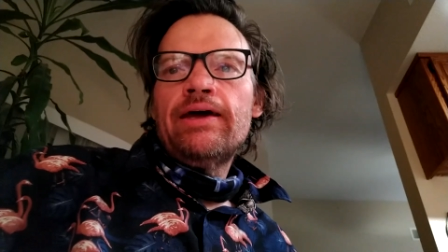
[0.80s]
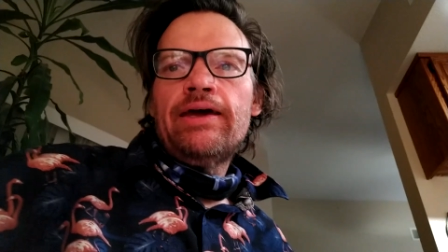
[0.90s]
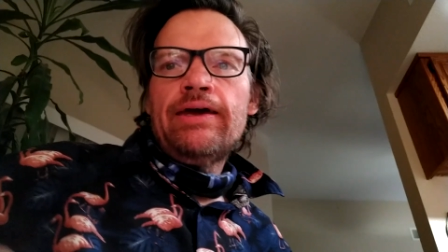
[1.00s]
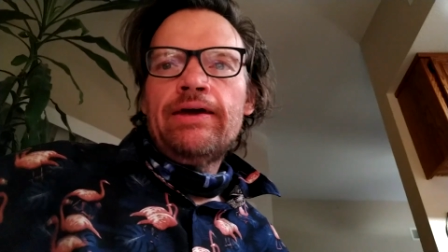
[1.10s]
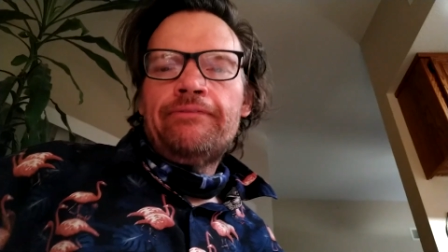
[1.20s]

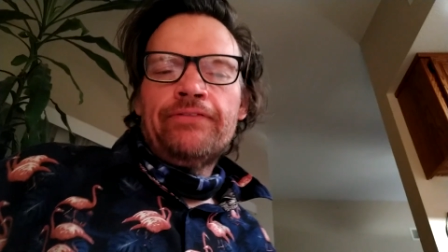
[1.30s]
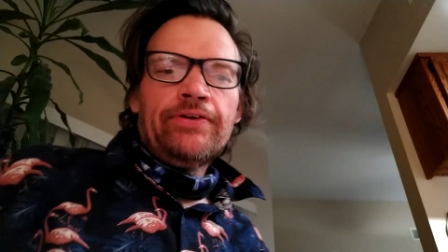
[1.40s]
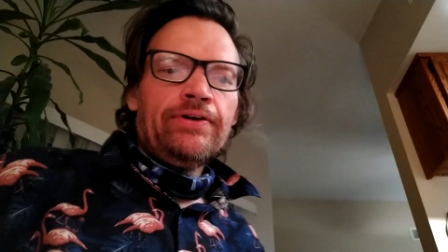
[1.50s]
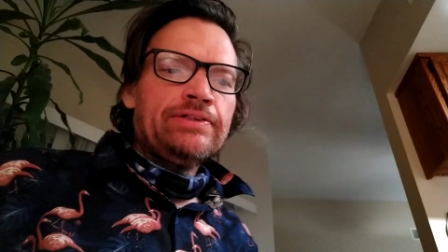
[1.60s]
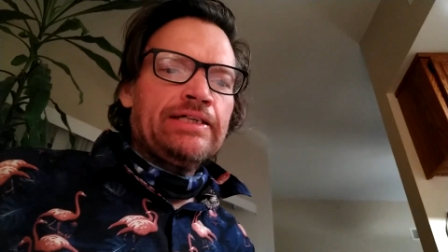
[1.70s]
Hey
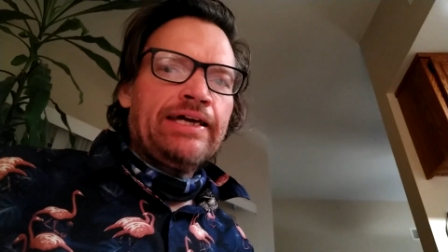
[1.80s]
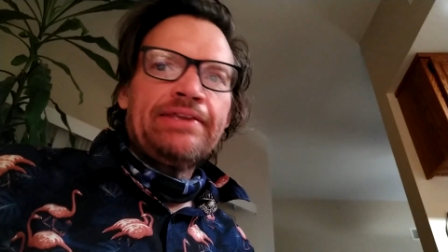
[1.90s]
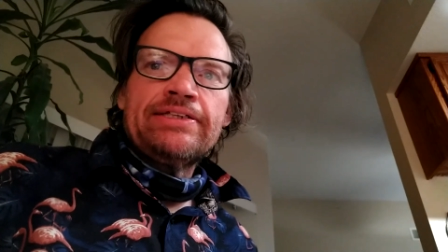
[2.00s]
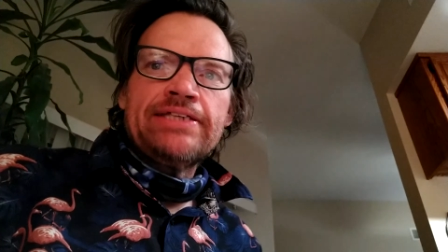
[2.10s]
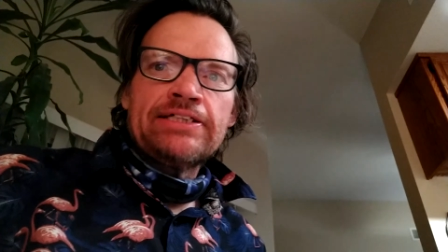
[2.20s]
folks, I
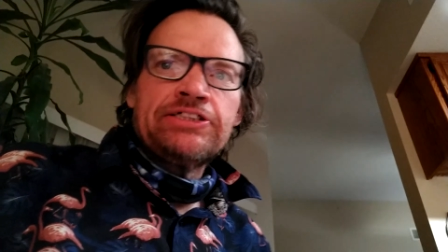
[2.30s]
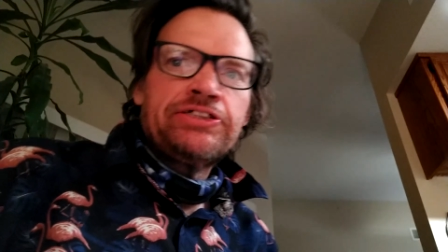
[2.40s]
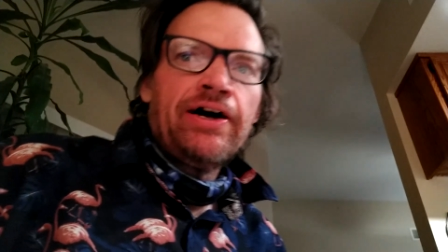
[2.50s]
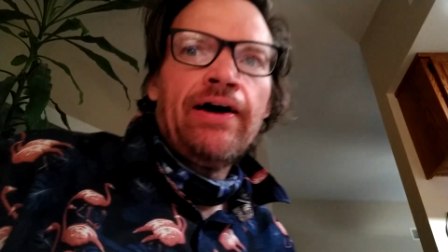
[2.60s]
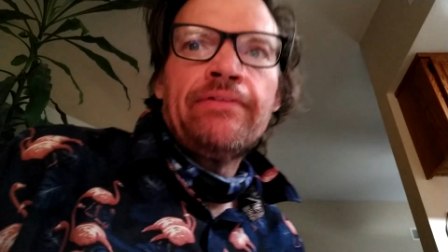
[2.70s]
got the second
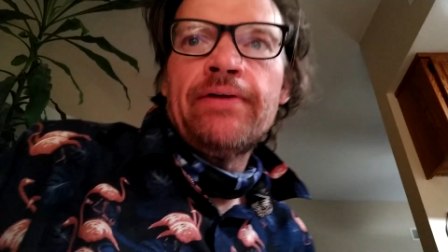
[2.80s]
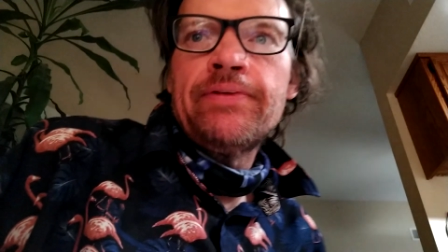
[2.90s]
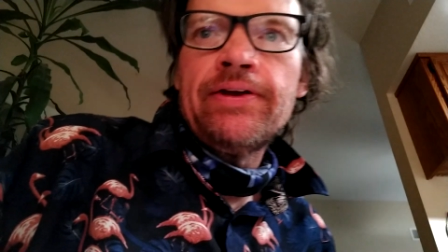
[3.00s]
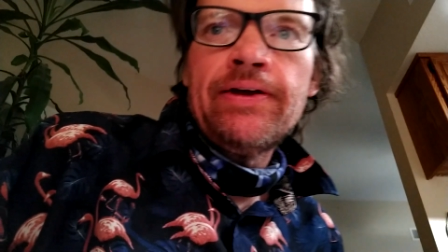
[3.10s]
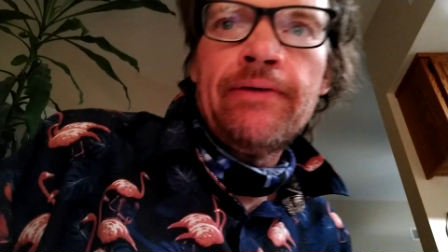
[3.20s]
shot of
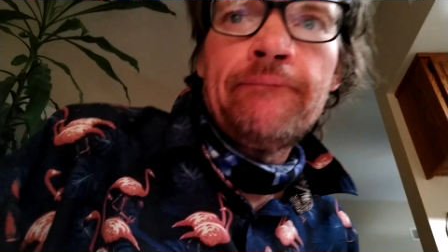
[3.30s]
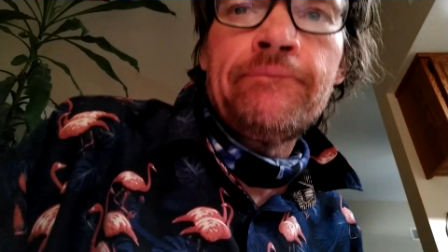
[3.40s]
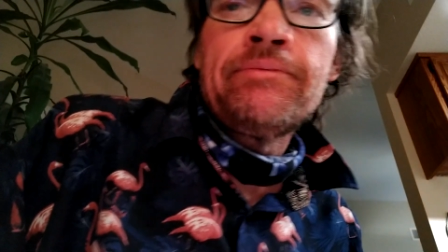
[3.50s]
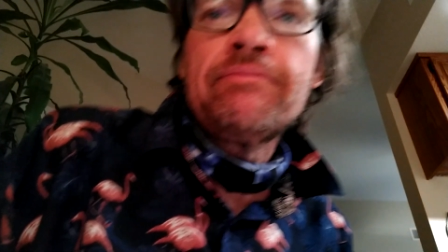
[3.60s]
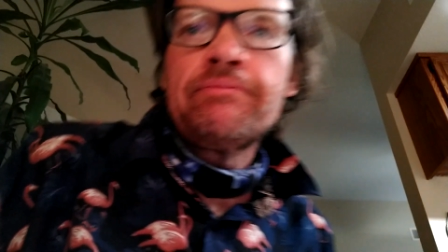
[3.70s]
the
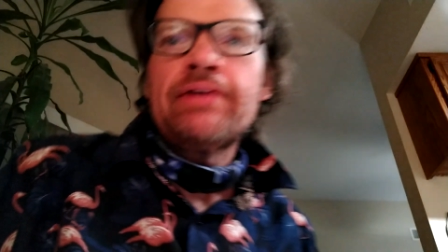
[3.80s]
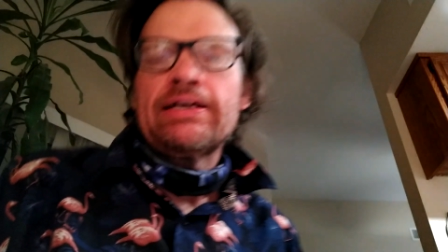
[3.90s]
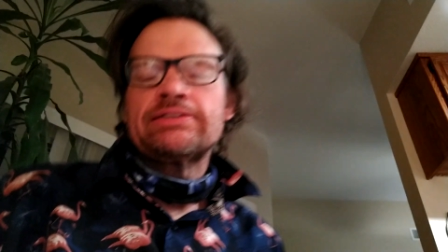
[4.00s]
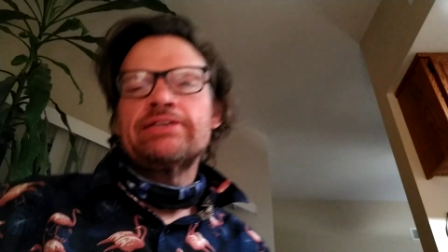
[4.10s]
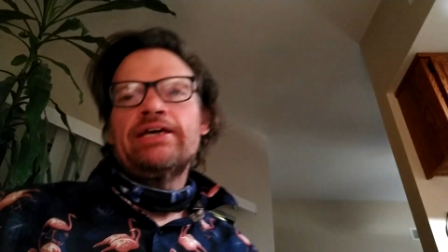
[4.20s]

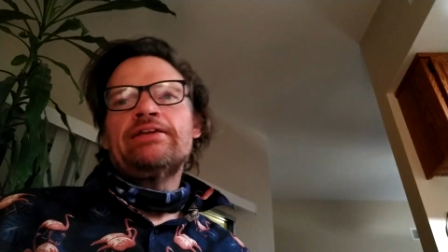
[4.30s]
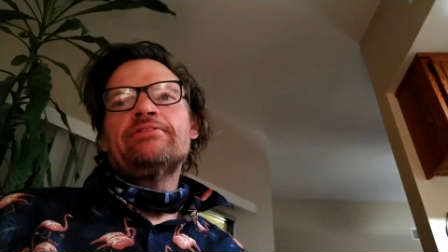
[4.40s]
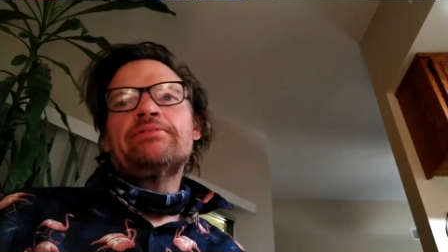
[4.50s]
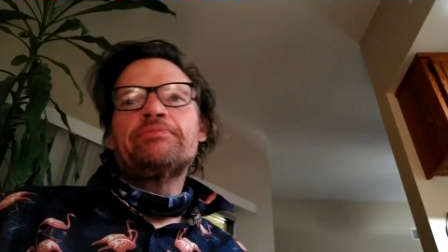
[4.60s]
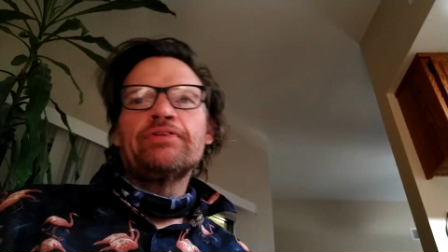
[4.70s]

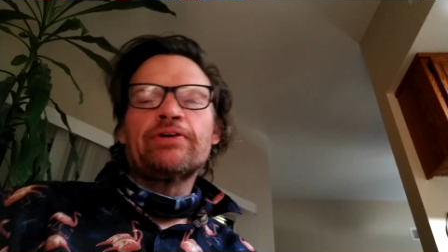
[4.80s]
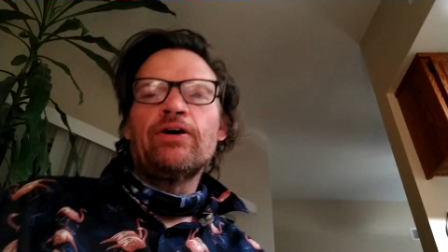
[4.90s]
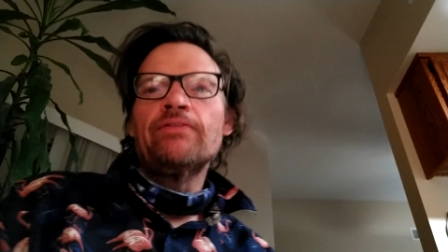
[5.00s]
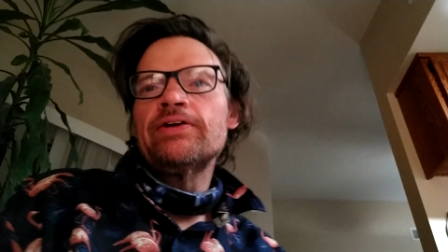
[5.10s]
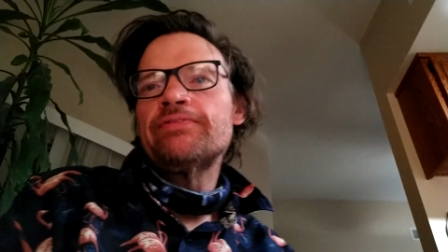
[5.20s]
vaccine for the
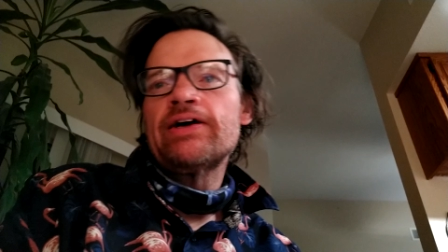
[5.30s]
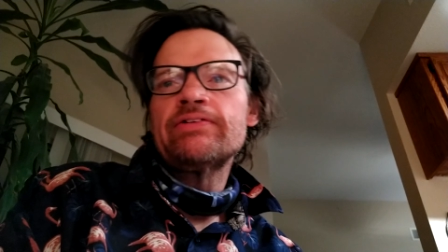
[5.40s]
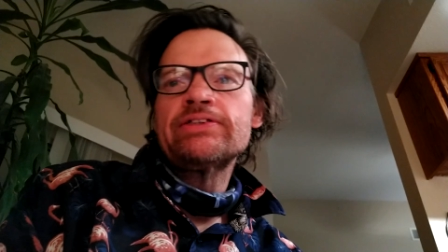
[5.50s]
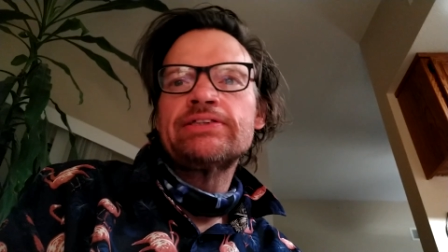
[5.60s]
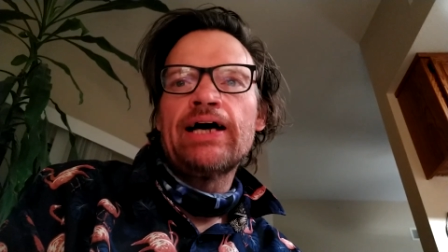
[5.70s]
coronavirus.